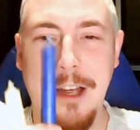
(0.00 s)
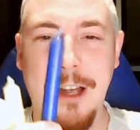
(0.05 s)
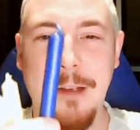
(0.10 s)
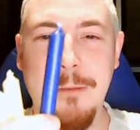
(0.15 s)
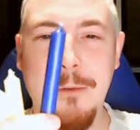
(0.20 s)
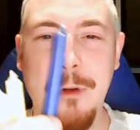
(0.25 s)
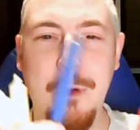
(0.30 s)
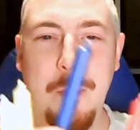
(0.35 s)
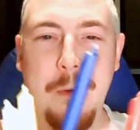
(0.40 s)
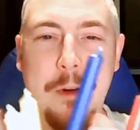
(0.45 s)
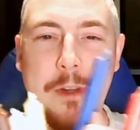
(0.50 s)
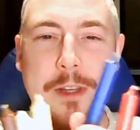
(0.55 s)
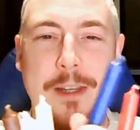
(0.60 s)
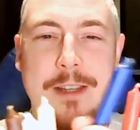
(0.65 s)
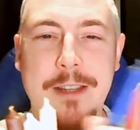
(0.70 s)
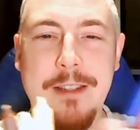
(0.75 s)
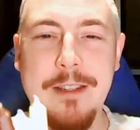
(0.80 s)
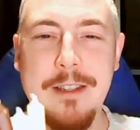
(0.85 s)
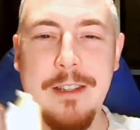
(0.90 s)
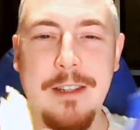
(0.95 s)
I'm not one of
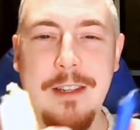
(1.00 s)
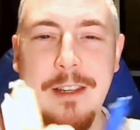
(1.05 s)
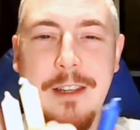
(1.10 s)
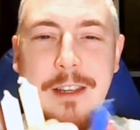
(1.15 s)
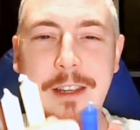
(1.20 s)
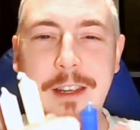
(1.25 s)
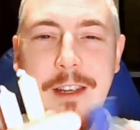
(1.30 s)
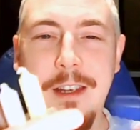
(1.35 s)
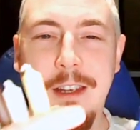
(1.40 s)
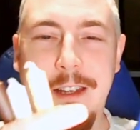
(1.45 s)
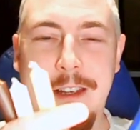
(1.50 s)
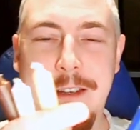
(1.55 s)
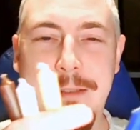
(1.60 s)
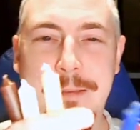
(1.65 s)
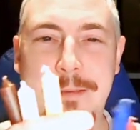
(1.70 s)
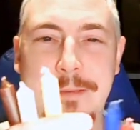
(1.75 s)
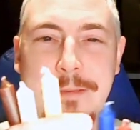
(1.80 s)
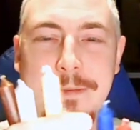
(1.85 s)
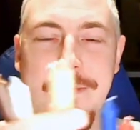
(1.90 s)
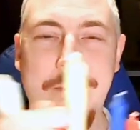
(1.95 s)
these
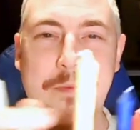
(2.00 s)
um,